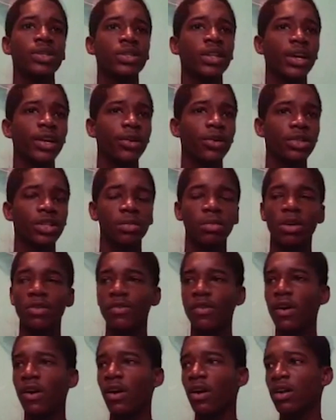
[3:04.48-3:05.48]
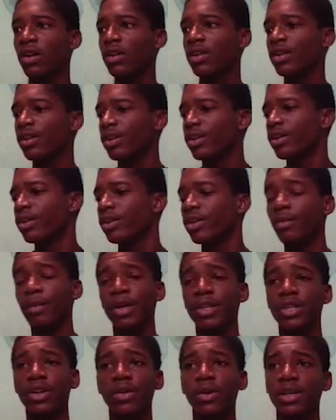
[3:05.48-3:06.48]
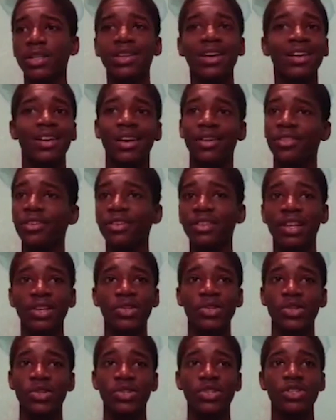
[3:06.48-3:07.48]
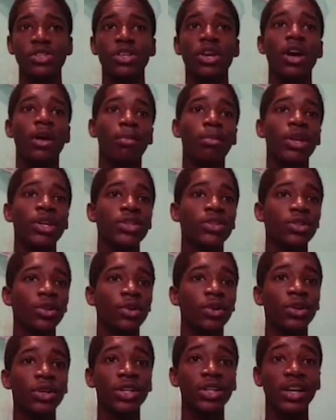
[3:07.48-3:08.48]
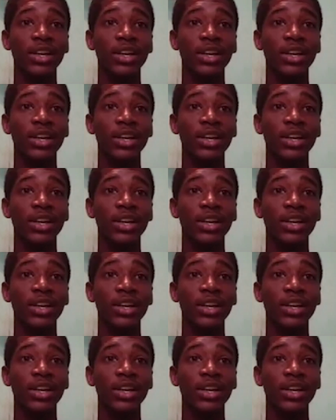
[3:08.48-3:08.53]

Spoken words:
stand out above all, no matter what. And I think that's just his blister run in